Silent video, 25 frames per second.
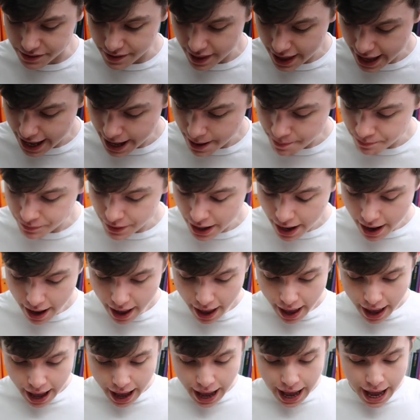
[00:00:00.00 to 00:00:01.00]
there.
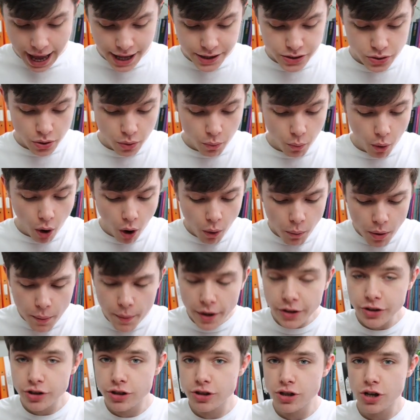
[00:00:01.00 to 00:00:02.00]
And all we
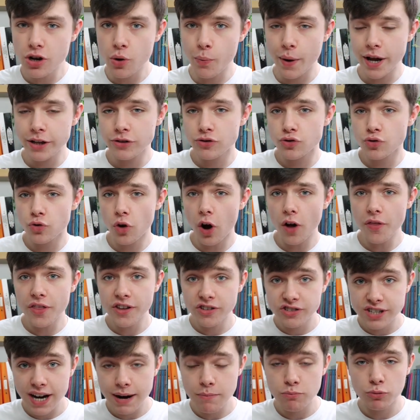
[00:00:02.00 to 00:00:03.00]
want to do is draw the
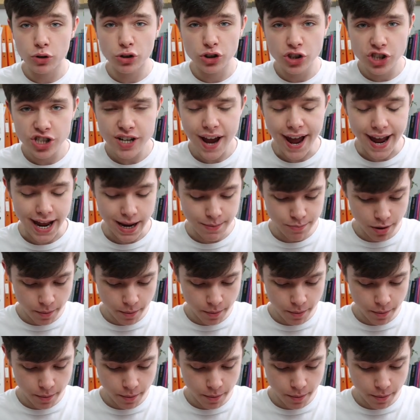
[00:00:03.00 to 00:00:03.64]
general shape,